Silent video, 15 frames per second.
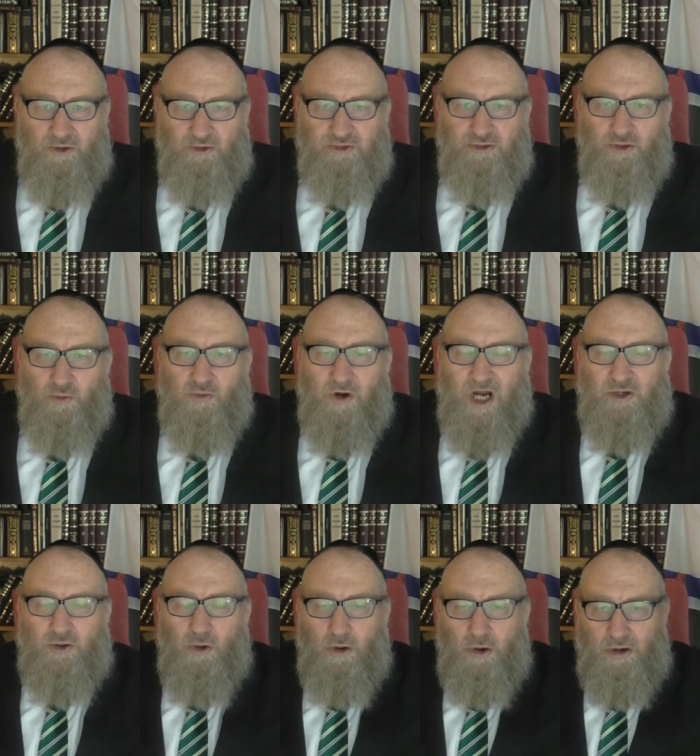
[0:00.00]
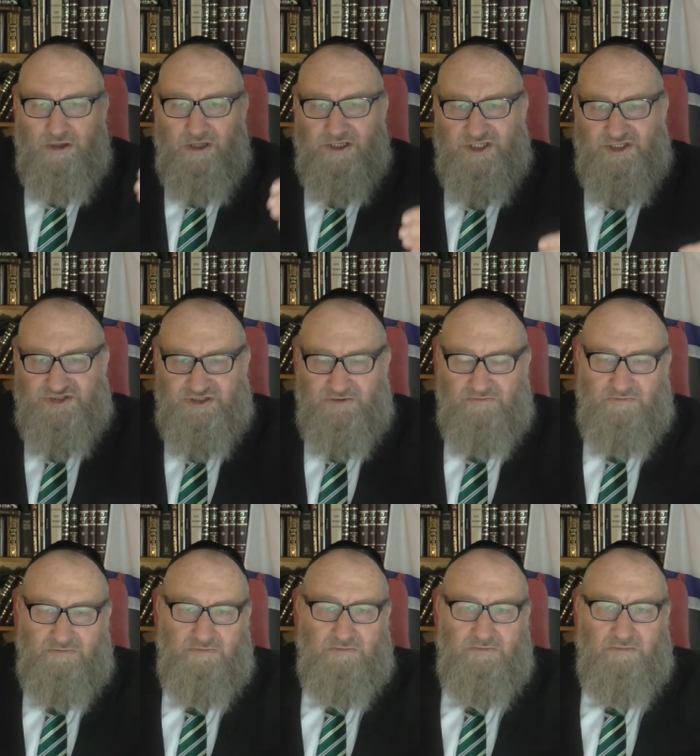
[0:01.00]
through one organism